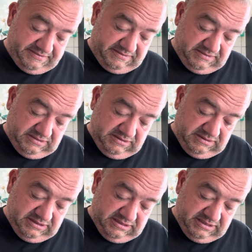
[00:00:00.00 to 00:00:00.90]

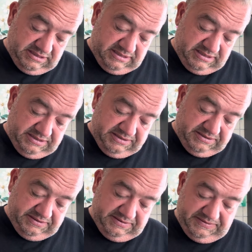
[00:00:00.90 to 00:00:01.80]

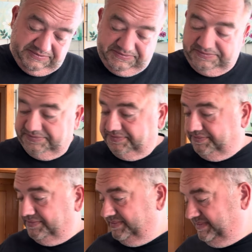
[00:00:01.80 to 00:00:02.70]

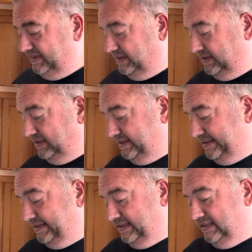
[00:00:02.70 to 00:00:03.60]

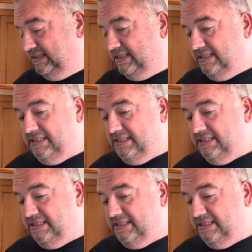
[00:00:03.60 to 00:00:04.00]
[no speech]